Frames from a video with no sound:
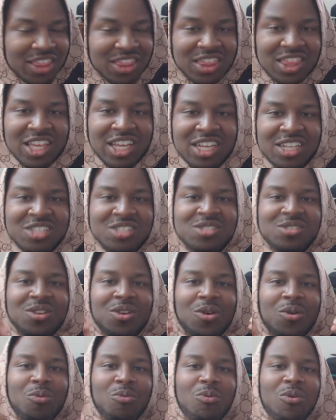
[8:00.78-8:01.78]

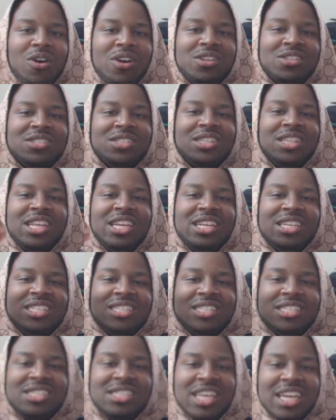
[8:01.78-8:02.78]
This was the
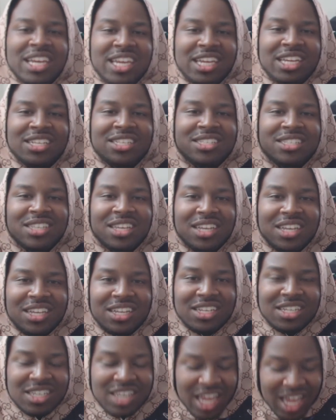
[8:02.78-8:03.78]
sickest
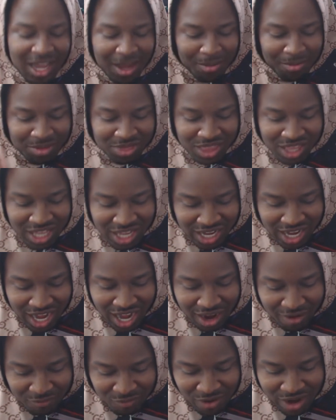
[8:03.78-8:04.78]
damn thing
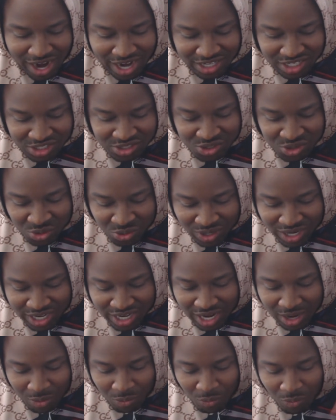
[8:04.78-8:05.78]
I've reacted to
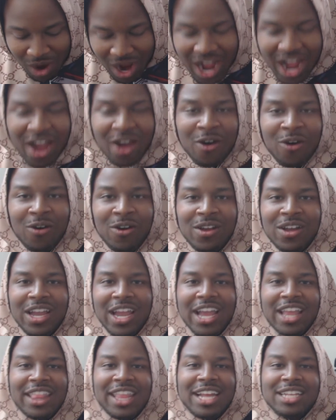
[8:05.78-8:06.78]
in a while.
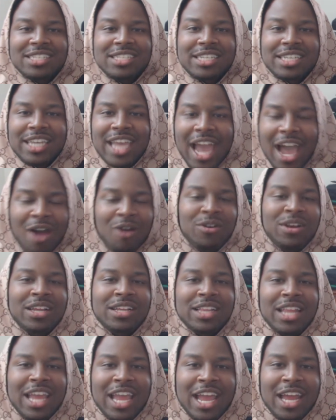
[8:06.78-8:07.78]
And that's
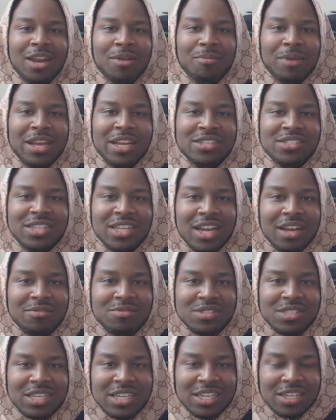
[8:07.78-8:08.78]
counting the animes that
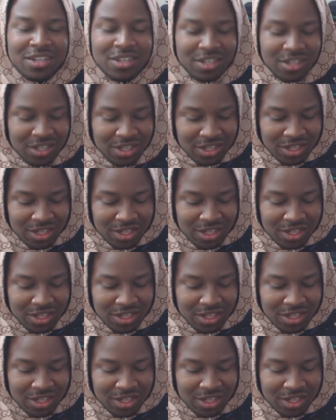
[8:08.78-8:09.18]
I've seen